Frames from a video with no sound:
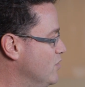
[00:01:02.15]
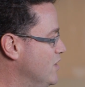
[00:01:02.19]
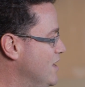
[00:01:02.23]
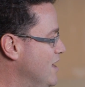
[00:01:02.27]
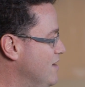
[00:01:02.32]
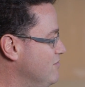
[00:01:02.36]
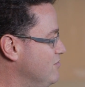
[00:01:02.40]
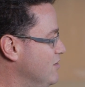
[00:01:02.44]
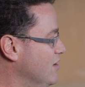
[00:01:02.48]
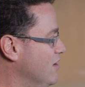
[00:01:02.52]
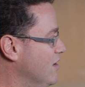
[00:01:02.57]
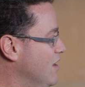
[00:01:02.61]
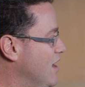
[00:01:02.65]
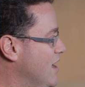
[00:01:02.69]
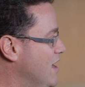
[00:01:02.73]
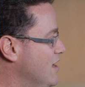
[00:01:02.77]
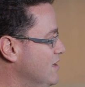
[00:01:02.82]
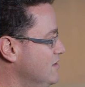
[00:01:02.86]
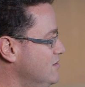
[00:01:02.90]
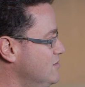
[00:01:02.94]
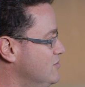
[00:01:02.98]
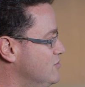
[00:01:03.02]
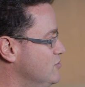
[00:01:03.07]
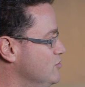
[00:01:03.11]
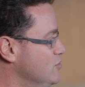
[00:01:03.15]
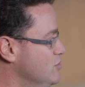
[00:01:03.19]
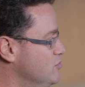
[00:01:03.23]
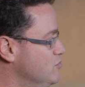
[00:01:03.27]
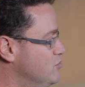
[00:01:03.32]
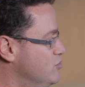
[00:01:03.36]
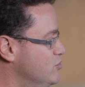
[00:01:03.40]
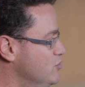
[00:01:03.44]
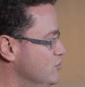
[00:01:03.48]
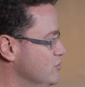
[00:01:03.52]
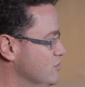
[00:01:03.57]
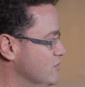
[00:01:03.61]
we have a lot to
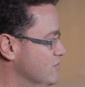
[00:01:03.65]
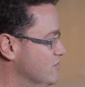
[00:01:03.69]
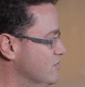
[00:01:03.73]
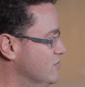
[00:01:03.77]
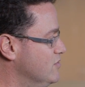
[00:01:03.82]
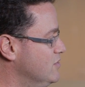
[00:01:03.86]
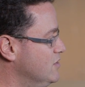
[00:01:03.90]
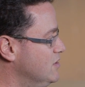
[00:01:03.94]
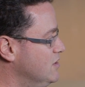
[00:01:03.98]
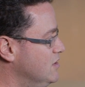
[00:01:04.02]
improve.